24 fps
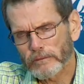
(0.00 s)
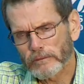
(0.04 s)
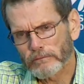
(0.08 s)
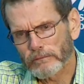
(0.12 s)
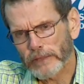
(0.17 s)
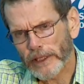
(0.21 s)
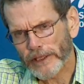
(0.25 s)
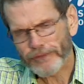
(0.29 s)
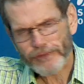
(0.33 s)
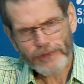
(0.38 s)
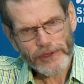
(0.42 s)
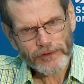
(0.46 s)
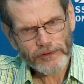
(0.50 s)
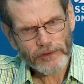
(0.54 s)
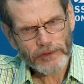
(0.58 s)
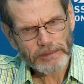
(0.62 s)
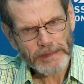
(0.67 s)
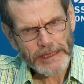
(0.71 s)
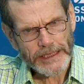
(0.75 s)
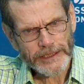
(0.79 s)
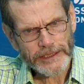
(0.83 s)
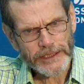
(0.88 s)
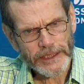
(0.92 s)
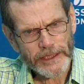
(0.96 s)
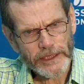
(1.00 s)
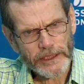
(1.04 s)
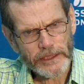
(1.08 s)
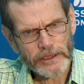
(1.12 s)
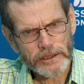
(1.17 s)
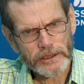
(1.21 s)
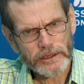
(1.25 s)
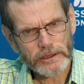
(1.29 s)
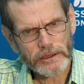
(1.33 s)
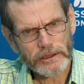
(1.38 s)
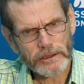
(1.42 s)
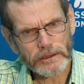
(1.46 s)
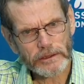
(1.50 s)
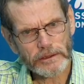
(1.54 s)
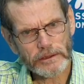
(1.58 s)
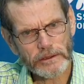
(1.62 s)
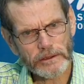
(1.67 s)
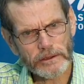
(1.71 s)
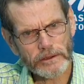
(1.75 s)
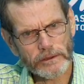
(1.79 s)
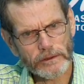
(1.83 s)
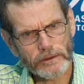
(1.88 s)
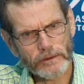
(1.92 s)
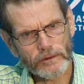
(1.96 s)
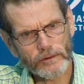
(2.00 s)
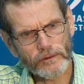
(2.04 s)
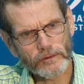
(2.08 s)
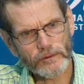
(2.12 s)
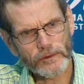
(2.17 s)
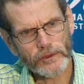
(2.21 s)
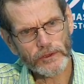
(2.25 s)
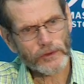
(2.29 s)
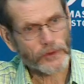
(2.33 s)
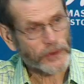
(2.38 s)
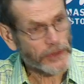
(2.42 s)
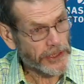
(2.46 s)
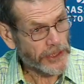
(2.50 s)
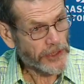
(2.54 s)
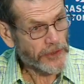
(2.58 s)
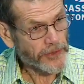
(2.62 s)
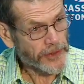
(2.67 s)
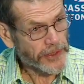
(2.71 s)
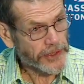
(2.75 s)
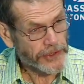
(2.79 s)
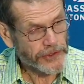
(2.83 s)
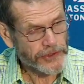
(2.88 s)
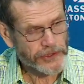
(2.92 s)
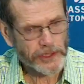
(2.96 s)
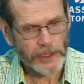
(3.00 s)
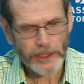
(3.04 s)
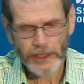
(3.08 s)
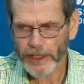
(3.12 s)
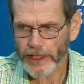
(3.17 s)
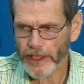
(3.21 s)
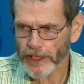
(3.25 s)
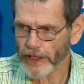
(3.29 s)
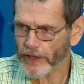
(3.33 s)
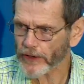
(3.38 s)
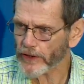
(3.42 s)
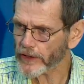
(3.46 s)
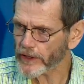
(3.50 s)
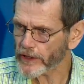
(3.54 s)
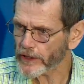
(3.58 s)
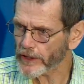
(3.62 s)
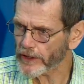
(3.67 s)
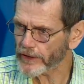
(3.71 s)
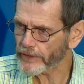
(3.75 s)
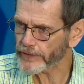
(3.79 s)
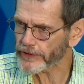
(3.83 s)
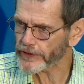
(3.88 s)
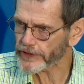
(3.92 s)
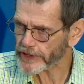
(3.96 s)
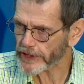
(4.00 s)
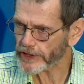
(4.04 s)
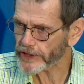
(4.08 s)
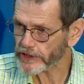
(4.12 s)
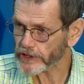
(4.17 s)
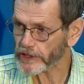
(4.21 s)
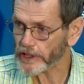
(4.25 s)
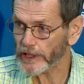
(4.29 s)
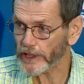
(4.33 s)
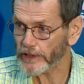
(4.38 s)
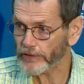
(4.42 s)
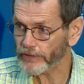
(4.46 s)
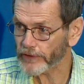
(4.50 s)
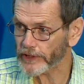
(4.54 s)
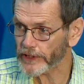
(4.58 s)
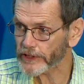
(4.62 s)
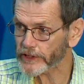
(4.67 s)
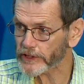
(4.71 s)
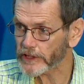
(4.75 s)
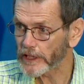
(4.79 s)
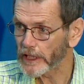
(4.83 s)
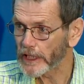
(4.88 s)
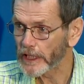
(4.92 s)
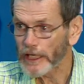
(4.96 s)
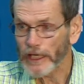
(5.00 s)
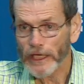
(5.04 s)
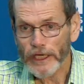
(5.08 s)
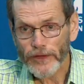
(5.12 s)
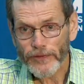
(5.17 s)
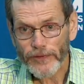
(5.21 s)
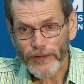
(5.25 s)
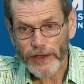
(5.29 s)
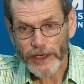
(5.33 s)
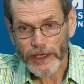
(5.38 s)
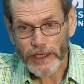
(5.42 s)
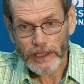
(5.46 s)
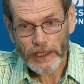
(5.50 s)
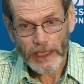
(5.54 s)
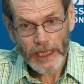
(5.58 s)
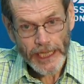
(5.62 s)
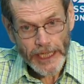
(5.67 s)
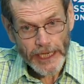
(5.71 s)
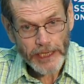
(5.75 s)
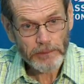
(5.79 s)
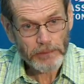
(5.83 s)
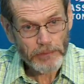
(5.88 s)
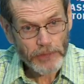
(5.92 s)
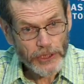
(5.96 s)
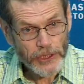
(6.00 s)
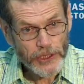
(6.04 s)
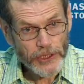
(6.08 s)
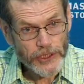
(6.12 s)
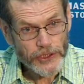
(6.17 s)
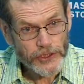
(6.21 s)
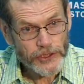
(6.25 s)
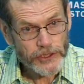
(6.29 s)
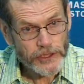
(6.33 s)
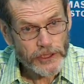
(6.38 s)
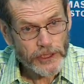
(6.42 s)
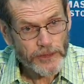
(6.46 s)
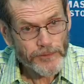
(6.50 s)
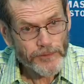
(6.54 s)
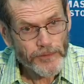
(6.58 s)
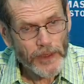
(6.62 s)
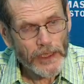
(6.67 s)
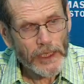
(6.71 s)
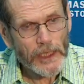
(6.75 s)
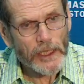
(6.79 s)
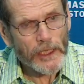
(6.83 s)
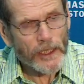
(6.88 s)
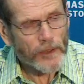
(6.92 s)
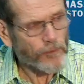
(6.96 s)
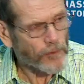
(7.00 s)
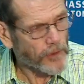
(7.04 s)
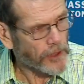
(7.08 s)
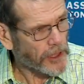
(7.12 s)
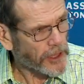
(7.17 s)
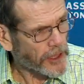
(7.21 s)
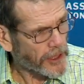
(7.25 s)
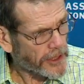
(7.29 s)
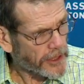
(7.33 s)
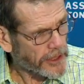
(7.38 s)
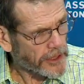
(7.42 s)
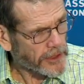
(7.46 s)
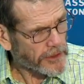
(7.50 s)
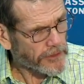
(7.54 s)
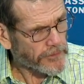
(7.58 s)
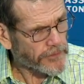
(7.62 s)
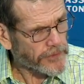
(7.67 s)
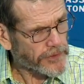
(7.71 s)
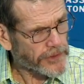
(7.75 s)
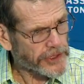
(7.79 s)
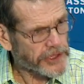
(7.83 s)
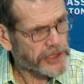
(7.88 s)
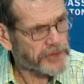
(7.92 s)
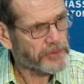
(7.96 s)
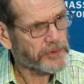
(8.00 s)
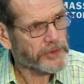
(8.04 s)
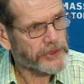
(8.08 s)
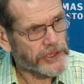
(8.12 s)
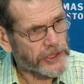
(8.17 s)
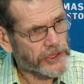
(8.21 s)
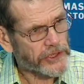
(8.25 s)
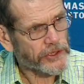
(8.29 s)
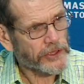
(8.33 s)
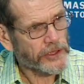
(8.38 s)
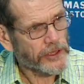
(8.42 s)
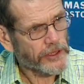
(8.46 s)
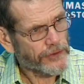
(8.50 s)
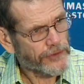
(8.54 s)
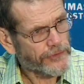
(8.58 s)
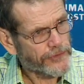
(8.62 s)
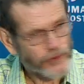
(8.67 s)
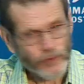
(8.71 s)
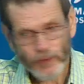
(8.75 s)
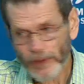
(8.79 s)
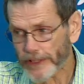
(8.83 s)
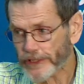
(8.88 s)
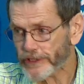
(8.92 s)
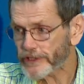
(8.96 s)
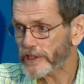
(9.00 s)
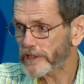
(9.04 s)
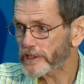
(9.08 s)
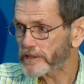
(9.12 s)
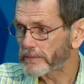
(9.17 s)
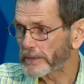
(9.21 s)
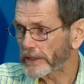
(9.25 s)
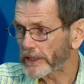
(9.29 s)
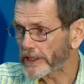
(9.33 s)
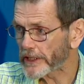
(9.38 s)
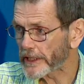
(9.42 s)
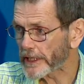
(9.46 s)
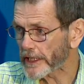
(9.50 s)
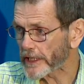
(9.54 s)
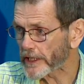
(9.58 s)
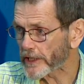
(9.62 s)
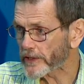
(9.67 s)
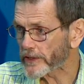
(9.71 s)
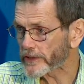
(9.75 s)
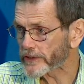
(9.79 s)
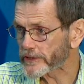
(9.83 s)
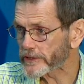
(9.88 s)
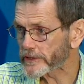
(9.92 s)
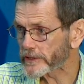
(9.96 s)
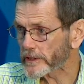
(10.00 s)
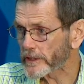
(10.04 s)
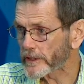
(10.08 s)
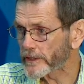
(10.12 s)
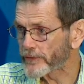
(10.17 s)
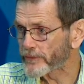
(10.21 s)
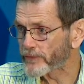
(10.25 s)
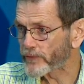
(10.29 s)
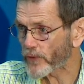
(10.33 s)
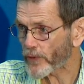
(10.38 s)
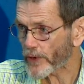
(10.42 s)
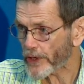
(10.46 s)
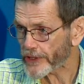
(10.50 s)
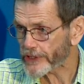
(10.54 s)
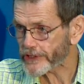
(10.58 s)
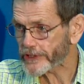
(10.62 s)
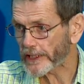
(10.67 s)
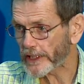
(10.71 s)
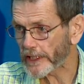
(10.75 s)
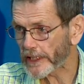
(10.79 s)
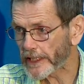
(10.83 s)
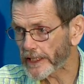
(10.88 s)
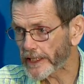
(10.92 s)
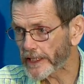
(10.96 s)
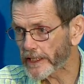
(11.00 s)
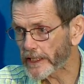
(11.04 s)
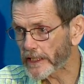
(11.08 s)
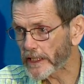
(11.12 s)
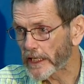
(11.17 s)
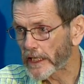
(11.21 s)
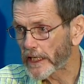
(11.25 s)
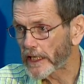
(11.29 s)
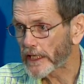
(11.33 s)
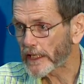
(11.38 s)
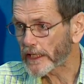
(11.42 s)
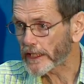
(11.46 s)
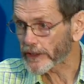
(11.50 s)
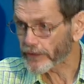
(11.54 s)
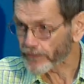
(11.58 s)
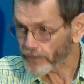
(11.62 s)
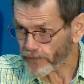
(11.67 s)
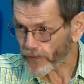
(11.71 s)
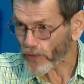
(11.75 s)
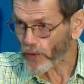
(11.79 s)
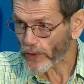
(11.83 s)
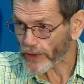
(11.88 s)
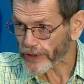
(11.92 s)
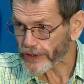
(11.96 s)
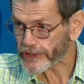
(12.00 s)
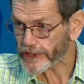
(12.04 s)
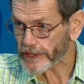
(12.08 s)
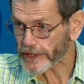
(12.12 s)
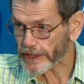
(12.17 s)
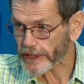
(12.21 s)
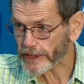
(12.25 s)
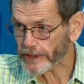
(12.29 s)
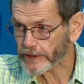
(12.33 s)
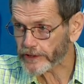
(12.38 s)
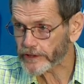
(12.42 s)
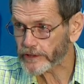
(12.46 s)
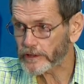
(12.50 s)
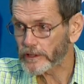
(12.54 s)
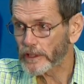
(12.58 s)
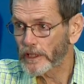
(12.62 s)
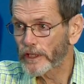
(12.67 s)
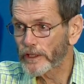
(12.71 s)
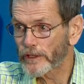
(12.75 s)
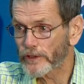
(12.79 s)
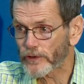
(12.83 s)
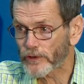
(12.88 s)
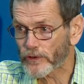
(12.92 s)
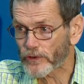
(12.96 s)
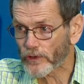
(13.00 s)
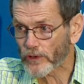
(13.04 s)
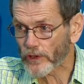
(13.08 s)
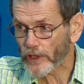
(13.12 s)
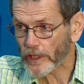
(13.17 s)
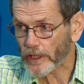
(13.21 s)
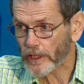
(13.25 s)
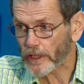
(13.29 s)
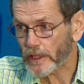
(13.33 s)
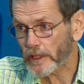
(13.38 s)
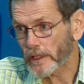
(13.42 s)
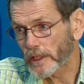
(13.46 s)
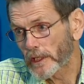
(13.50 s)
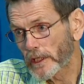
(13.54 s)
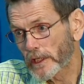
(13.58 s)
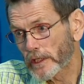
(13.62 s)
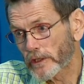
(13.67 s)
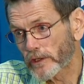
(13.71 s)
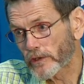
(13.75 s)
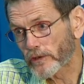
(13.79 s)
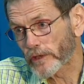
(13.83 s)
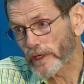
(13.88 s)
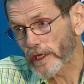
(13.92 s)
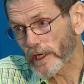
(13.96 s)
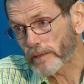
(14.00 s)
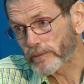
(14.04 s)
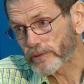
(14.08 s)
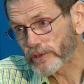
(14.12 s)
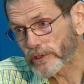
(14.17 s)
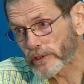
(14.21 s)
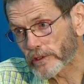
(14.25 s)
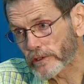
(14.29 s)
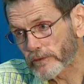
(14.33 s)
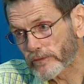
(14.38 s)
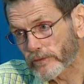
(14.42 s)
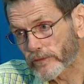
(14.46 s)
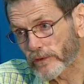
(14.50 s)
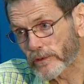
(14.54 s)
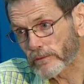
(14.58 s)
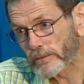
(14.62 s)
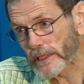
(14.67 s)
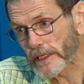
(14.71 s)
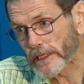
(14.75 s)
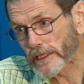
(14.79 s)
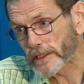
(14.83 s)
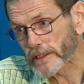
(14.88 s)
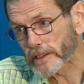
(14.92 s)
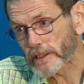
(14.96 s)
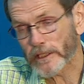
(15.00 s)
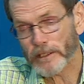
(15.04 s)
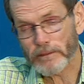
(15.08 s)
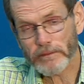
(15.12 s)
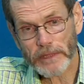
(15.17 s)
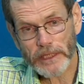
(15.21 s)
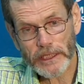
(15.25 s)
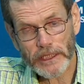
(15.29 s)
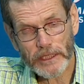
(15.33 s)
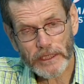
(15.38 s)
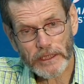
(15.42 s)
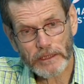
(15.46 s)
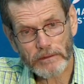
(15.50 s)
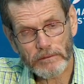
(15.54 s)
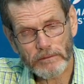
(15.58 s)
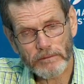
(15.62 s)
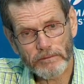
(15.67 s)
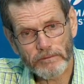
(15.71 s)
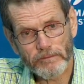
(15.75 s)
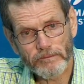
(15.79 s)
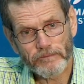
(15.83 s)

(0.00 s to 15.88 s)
by federal mandate to do hearings in an area of intense conflict that had emerged regarding the disposition of 26 million acres of forested land in 4 states, New York, New Hampshire, Vermont, and Maine.